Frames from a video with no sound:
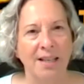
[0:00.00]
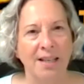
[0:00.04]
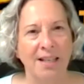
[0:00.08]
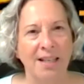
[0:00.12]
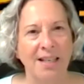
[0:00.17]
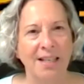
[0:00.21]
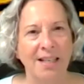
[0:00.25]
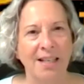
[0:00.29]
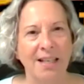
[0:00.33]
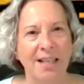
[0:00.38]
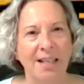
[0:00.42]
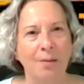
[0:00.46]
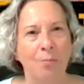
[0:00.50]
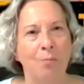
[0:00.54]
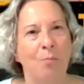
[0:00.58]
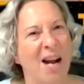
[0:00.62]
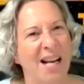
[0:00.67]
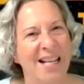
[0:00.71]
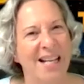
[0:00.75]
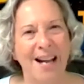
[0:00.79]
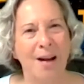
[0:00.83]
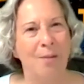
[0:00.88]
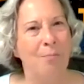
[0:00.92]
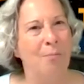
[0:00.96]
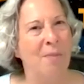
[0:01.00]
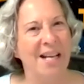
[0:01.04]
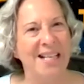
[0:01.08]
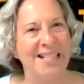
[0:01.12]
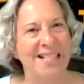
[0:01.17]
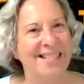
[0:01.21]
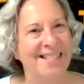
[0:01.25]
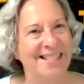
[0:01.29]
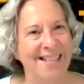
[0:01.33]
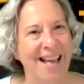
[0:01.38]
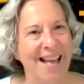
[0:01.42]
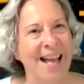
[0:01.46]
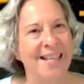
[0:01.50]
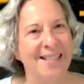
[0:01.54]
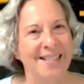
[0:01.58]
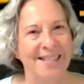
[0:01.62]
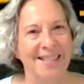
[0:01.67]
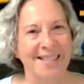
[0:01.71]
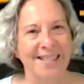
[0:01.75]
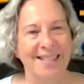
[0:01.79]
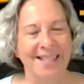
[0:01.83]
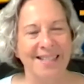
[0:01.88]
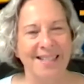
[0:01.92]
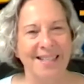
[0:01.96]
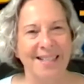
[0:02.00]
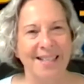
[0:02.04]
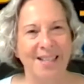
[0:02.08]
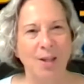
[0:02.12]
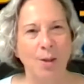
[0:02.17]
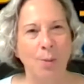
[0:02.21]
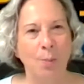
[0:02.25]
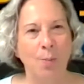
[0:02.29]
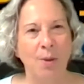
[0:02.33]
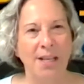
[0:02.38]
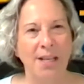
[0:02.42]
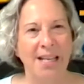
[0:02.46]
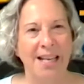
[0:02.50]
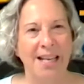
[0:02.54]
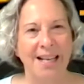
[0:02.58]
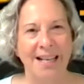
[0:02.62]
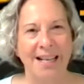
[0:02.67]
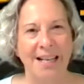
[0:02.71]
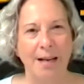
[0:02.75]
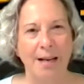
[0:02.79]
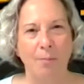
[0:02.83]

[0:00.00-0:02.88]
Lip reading: it might not make sense in the beginning.